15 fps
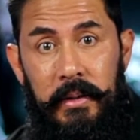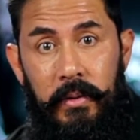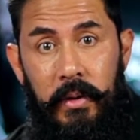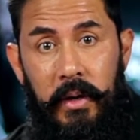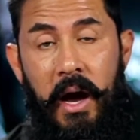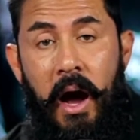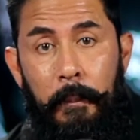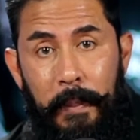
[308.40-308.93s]

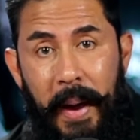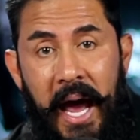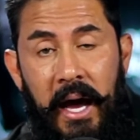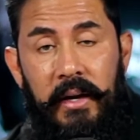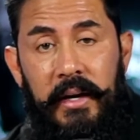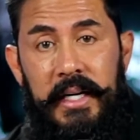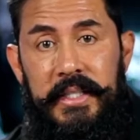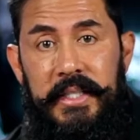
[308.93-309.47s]

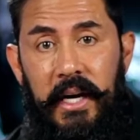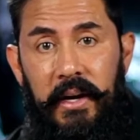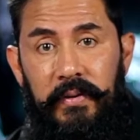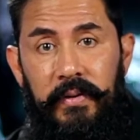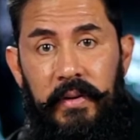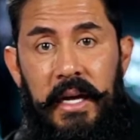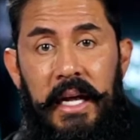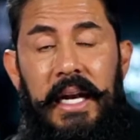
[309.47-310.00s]
compound on
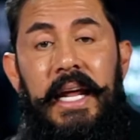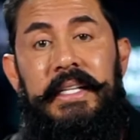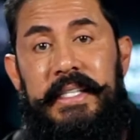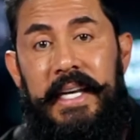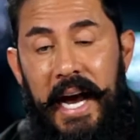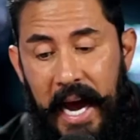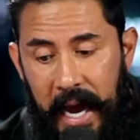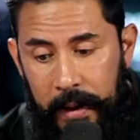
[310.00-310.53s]
itself. Let
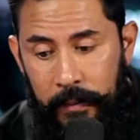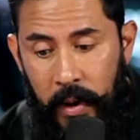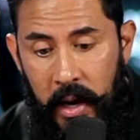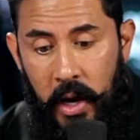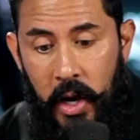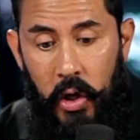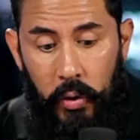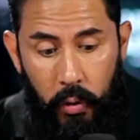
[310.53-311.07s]
time
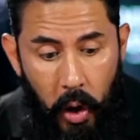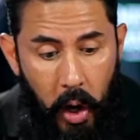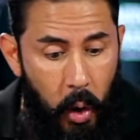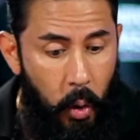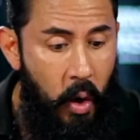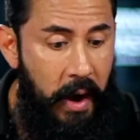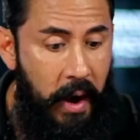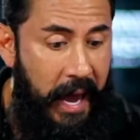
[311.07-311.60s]

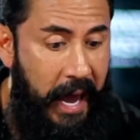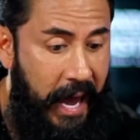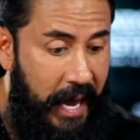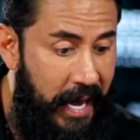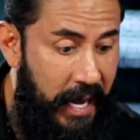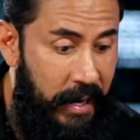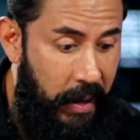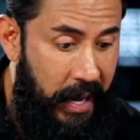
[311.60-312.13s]
grow and,
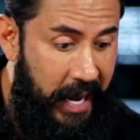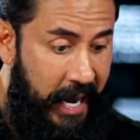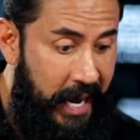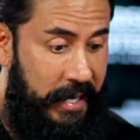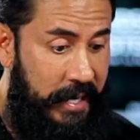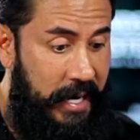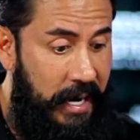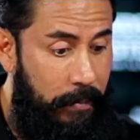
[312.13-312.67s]
and,
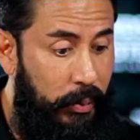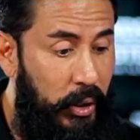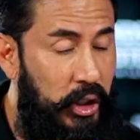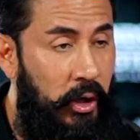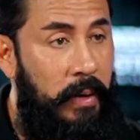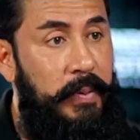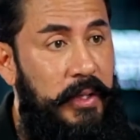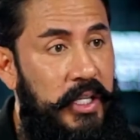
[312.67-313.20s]
and uh, put
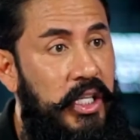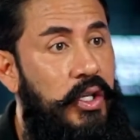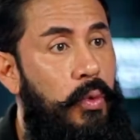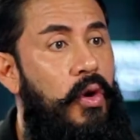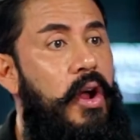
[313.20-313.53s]
you in a position where you're